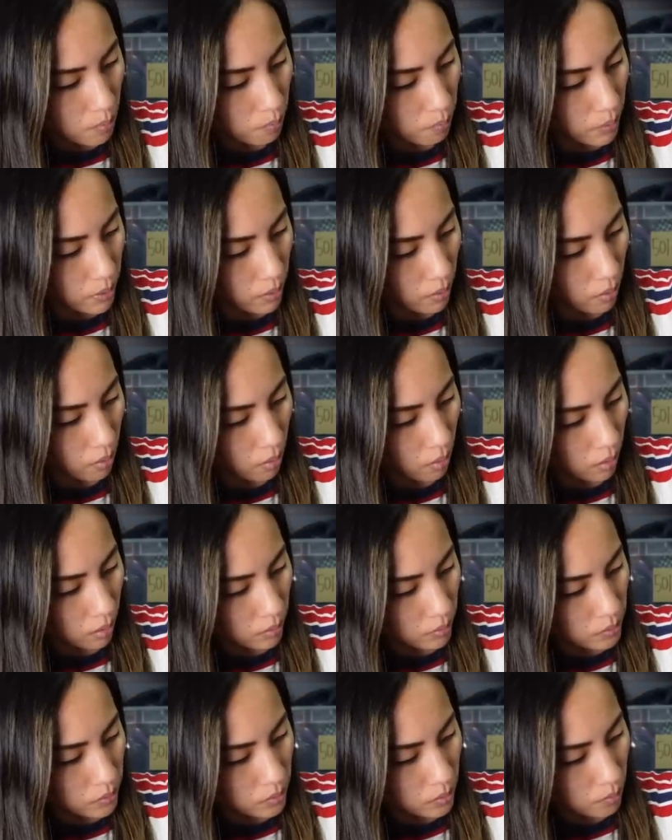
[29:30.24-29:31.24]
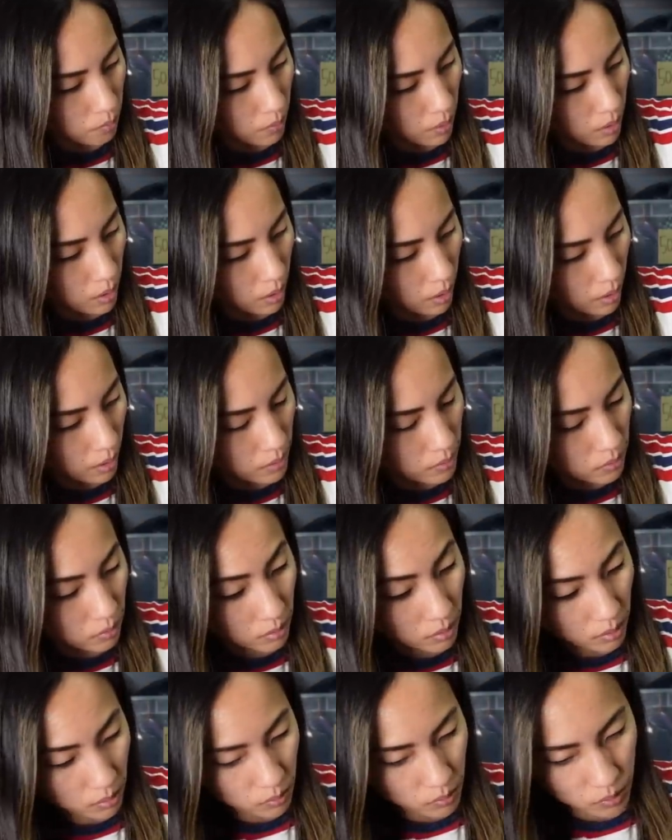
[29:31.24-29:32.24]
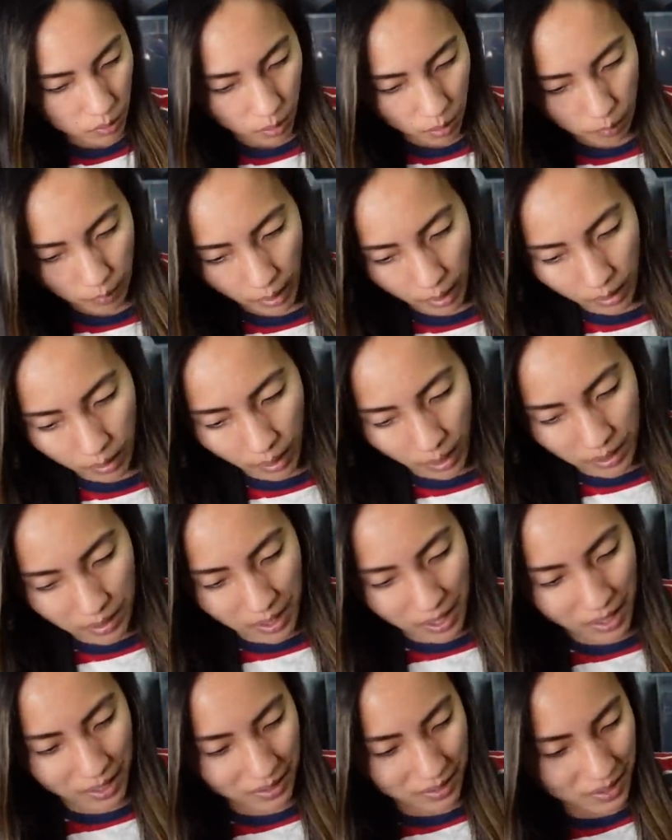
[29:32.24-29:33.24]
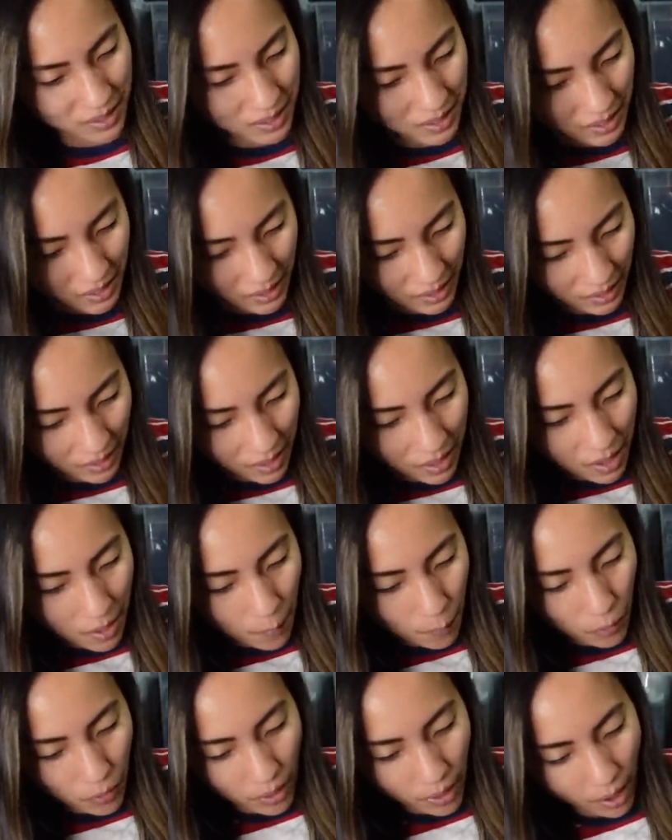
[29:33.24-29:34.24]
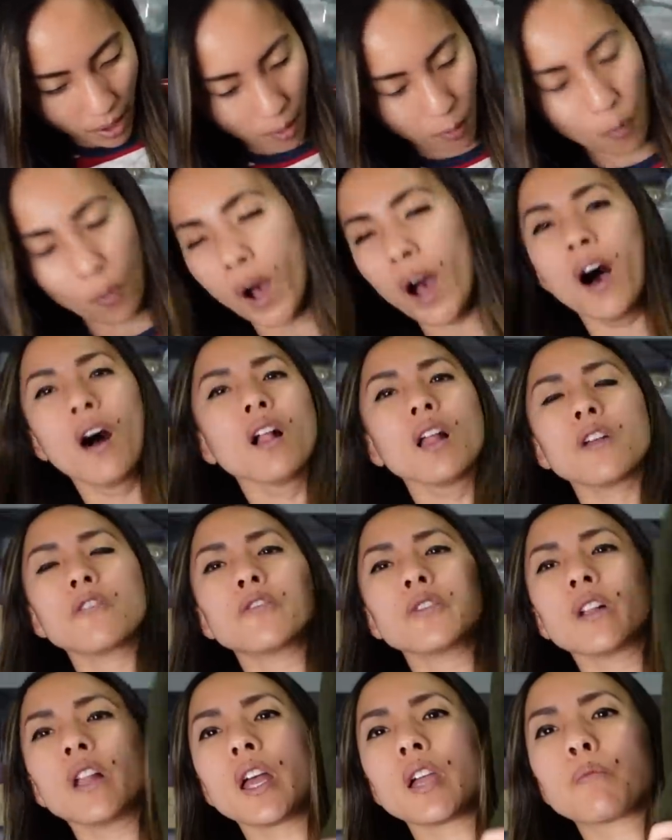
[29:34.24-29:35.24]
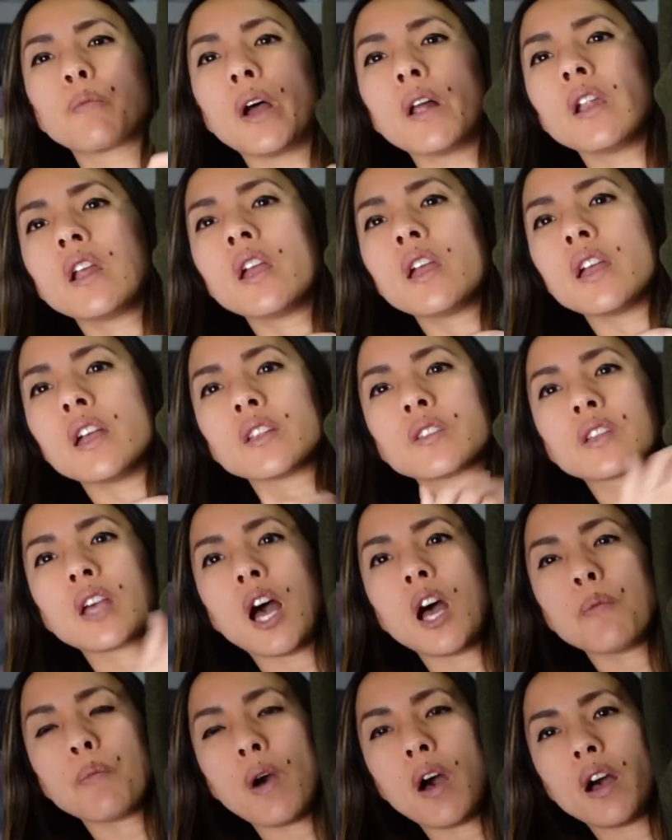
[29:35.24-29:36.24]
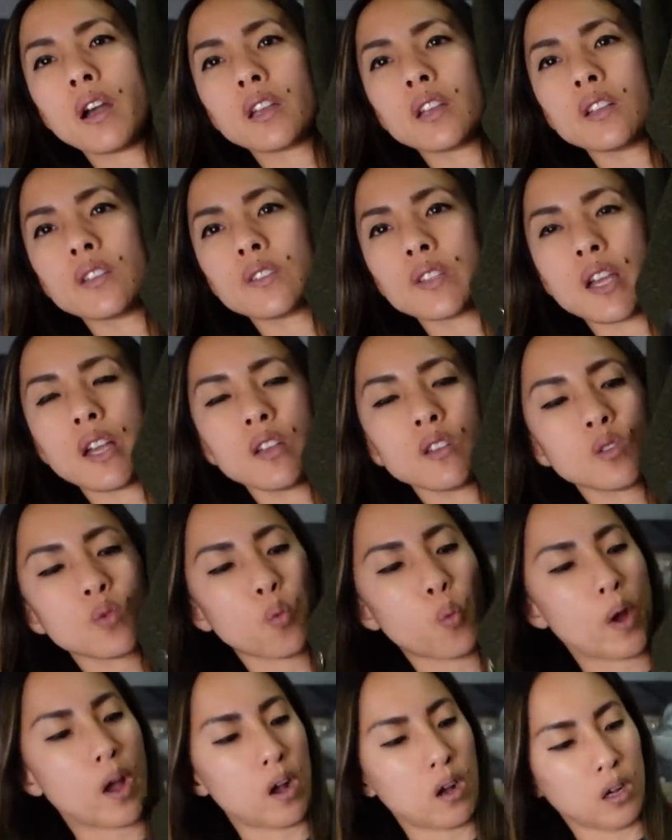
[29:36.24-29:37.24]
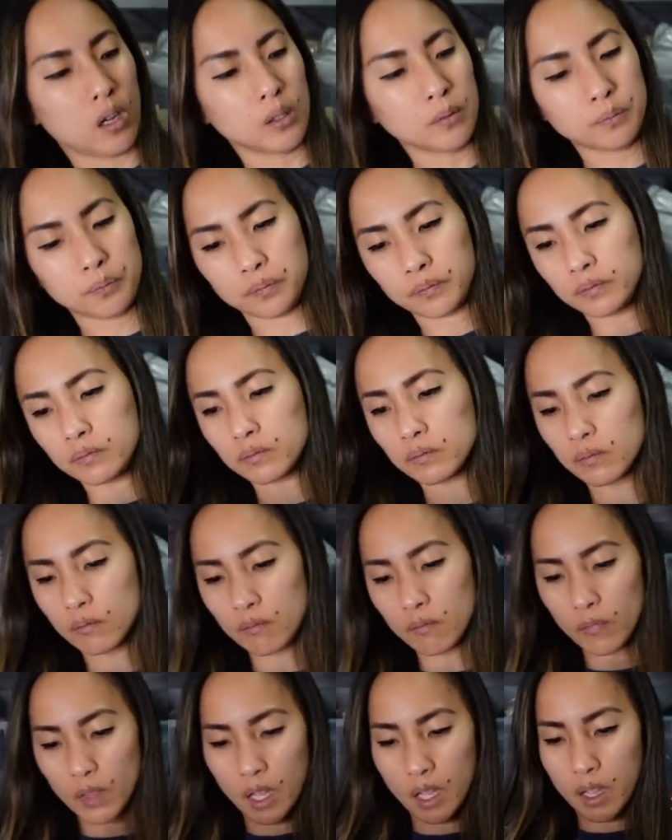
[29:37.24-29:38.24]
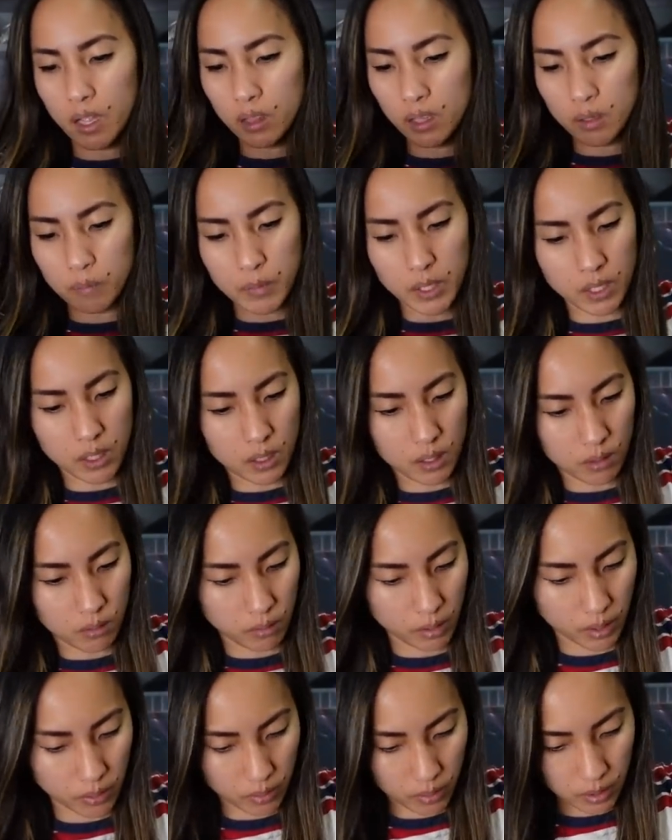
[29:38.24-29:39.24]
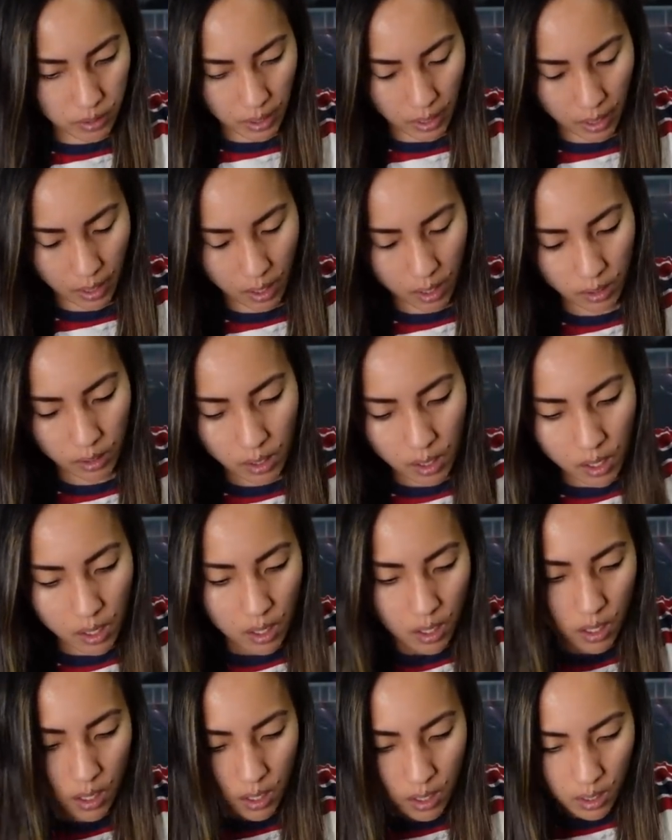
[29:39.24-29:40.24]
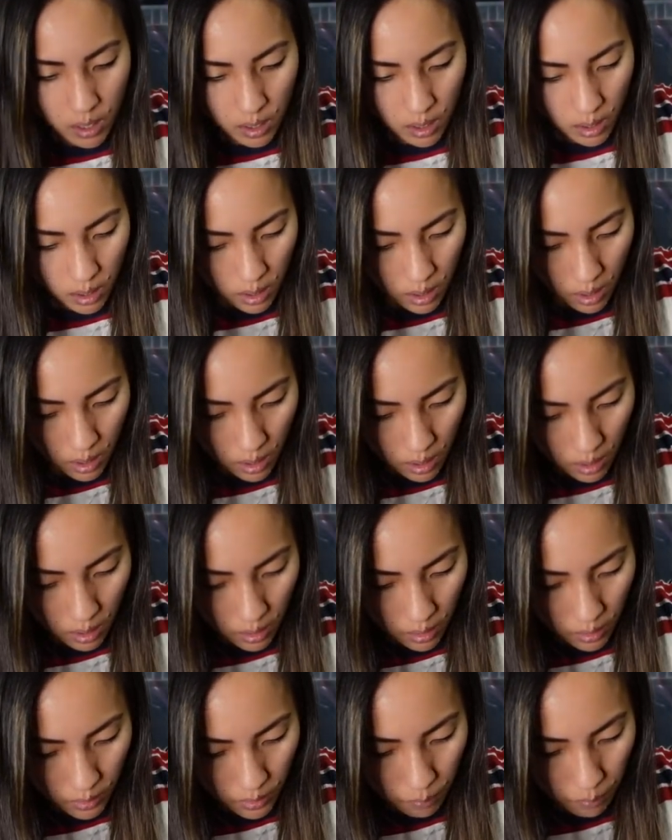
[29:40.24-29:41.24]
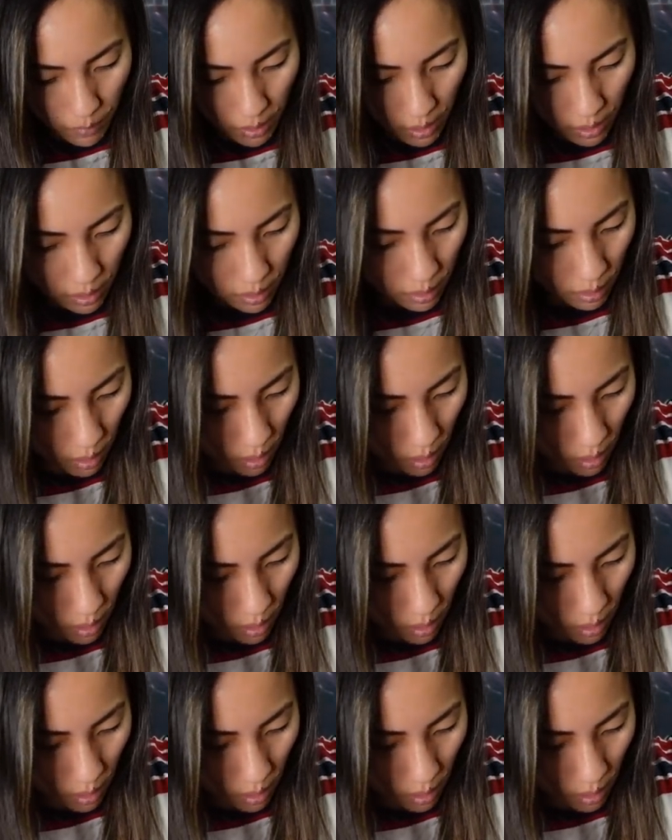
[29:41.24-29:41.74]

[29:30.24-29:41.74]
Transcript: but also my eyes are getting so bad and I can't see that well, I feel like. But it's got pockets as well. And let me look at the tag. It is made